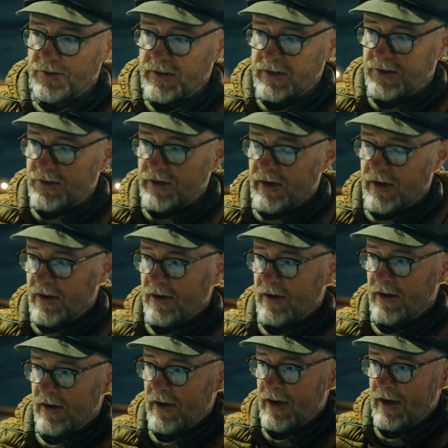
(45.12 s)
this year,
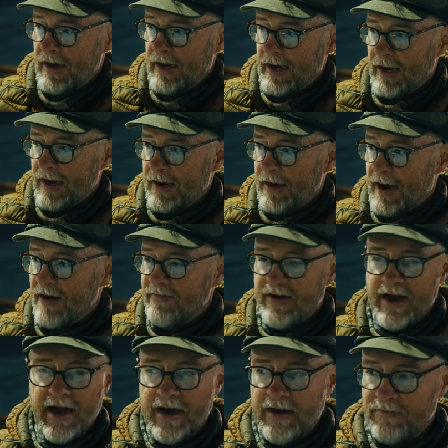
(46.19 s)
and I've
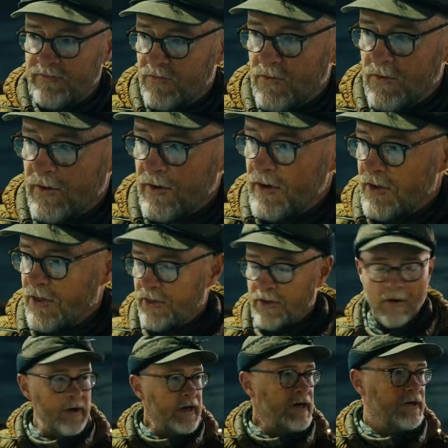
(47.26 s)
had it for
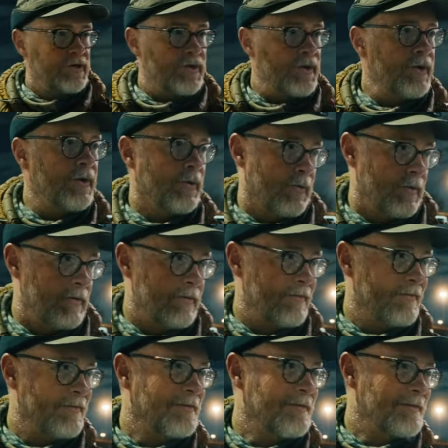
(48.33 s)
32.
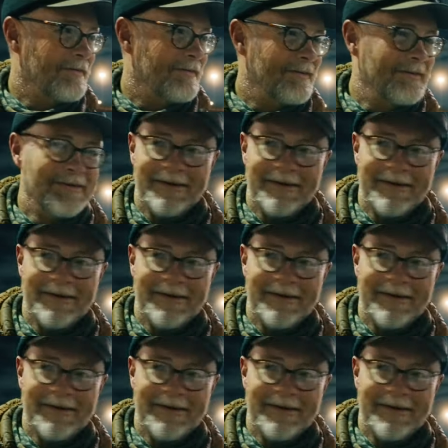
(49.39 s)
32